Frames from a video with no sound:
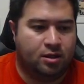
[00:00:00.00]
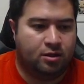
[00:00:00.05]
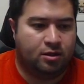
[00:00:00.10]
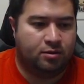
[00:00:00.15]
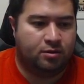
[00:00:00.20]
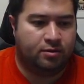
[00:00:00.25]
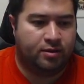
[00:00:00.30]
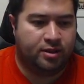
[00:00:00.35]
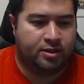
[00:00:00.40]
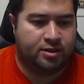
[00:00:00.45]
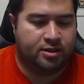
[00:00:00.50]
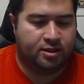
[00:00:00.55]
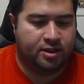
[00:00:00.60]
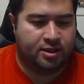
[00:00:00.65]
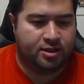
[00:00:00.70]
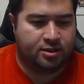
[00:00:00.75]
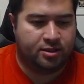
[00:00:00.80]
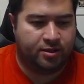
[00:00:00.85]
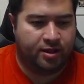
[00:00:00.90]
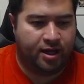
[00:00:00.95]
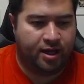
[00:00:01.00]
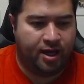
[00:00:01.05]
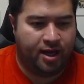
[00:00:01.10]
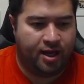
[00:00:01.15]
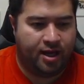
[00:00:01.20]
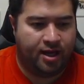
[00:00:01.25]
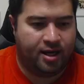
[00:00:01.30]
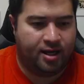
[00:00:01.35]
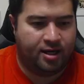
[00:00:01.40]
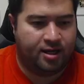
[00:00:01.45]
Well, so let's go
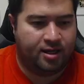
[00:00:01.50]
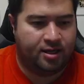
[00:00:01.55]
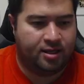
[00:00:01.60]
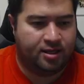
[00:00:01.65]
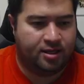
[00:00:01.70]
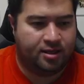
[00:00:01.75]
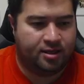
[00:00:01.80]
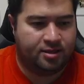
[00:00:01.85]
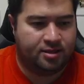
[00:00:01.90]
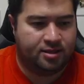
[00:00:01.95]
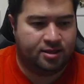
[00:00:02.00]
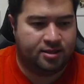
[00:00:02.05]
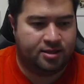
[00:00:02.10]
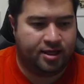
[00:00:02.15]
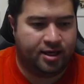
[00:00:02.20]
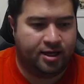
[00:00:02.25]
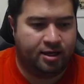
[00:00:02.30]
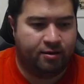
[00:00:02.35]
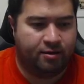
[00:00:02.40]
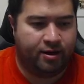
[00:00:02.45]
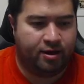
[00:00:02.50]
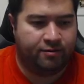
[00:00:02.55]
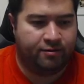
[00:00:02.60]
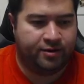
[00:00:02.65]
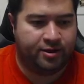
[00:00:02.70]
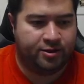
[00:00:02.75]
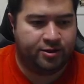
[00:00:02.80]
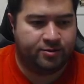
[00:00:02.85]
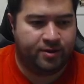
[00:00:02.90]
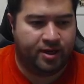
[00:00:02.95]
ahead, start to iterate over
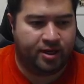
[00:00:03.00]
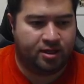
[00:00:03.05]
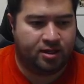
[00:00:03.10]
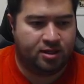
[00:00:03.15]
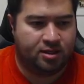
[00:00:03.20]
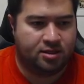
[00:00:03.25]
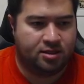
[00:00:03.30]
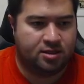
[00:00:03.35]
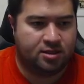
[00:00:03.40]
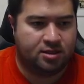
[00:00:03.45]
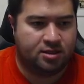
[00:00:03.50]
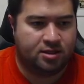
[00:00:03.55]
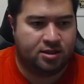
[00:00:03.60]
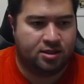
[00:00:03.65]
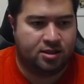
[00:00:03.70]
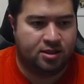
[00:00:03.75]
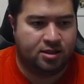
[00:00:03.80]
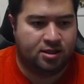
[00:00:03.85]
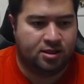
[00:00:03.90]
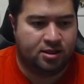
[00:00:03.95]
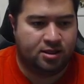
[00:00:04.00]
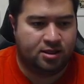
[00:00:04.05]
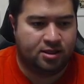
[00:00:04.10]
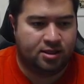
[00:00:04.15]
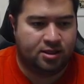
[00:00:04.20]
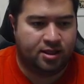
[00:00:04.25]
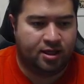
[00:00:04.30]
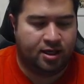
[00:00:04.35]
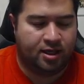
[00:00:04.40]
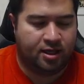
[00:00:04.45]
these records
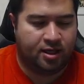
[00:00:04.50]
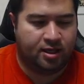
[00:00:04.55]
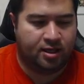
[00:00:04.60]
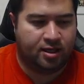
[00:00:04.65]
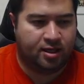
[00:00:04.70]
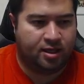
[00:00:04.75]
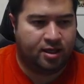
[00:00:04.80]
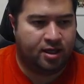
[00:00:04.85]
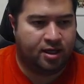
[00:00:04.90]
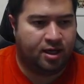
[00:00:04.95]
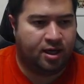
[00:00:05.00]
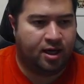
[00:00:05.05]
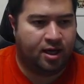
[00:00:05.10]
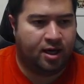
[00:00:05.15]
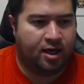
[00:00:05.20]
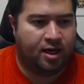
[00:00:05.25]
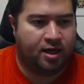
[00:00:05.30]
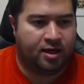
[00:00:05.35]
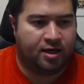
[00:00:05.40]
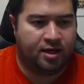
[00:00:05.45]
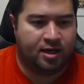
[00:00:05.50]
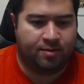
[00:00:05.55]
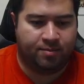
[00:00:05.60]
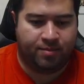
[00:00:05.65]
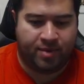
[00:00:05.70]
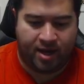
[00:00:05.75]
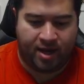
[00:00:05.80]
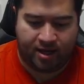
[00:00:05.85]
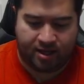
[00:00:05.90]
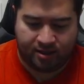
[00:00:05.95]
and get
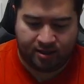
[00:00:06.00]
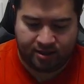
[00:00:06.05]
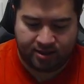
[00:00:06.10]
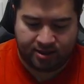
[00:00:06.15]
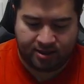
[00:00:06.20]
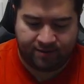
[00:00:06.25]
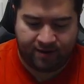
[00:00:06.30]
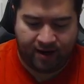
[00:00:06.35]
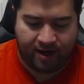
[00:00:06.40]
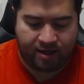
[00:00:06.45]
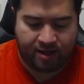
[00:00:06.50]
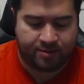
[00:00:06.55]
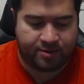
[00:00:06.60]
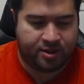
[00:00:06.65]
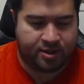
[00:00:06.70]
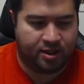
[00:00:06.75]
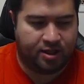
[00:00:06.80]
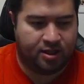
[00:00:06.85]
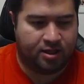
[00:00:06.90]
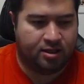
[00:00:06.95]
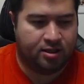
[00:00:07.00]
back a list of items here.